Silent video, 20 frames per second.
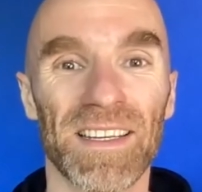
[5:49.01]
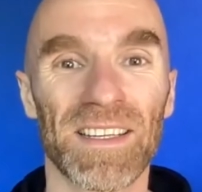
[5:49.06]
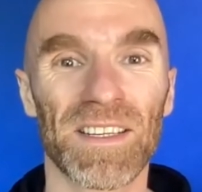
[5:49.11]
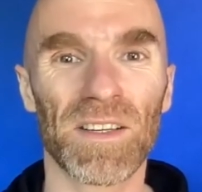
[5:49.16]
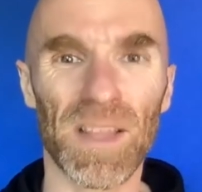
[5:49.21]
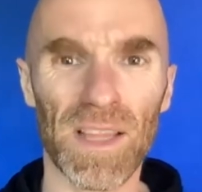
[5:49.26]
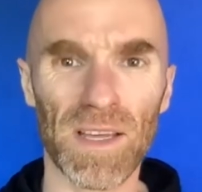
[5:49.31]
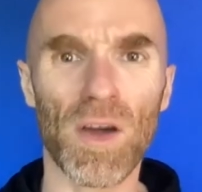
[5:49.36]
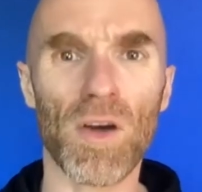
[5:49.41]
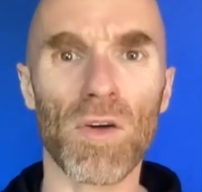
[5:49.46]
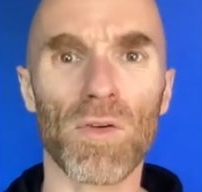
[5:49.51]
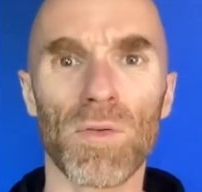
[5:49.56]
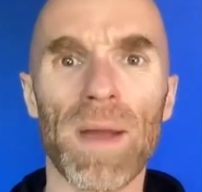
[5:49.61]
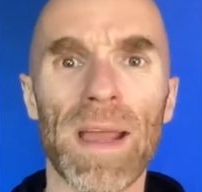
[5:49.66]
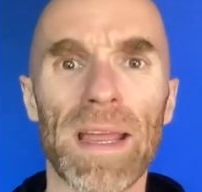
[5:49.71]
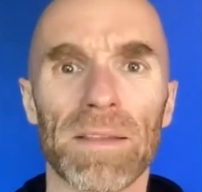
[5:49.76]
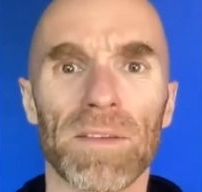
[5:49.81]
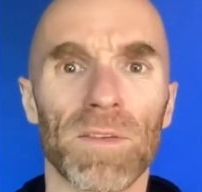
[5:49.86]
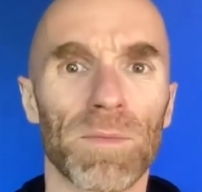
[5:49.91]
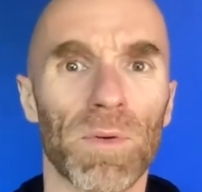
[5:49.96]
You're like, oh,
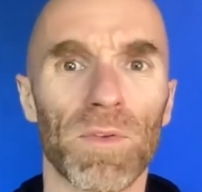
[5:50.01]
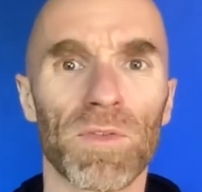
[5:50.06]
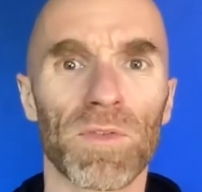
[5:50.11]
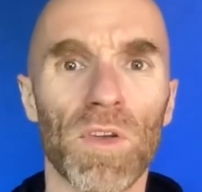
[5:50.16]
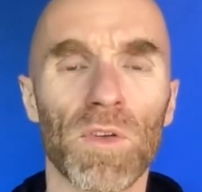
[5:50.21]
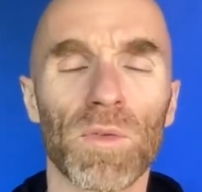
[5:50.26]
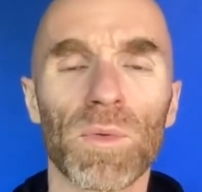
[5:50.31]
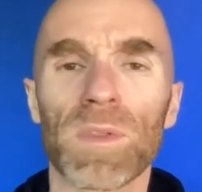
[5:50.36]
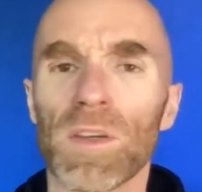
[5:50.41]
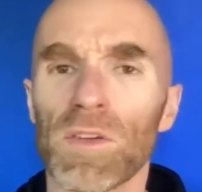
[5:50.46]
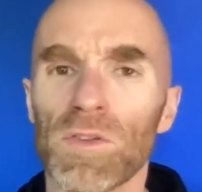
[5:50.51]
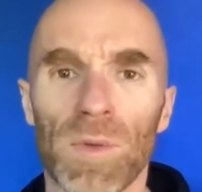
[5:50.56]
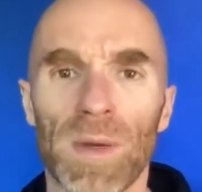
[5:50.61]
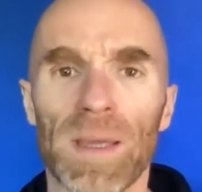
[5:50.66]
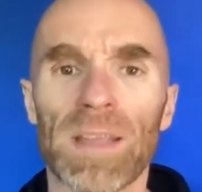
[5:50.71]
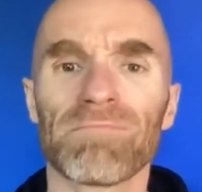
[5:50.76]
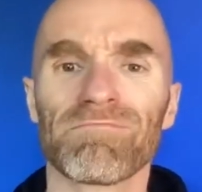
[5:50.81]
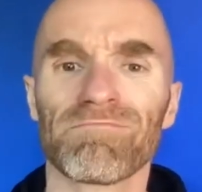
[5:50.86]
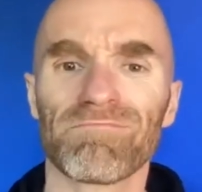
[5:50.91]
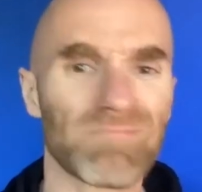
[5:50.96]
great, this person knows what they're
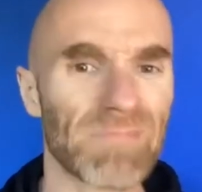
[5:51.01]
doing.